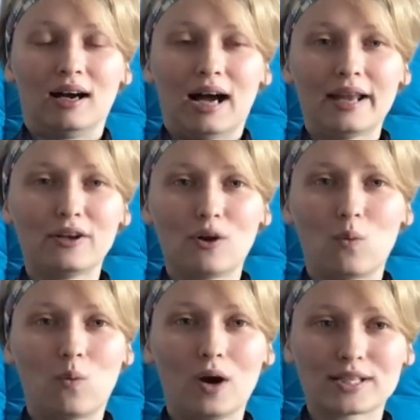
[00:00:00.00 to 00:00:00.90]
I don't know
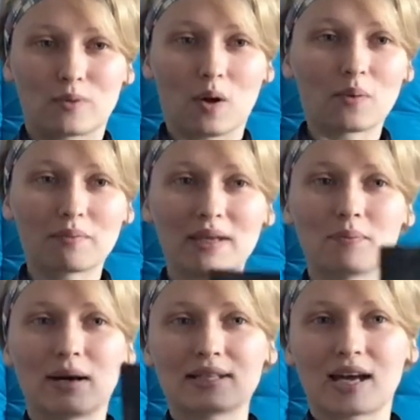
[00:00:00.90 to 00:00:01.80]
what's wrong with me,
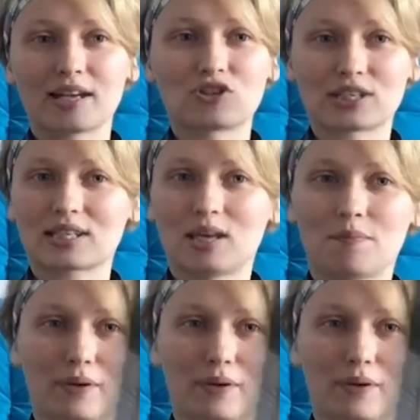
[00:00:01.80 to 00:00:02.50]
but I just keep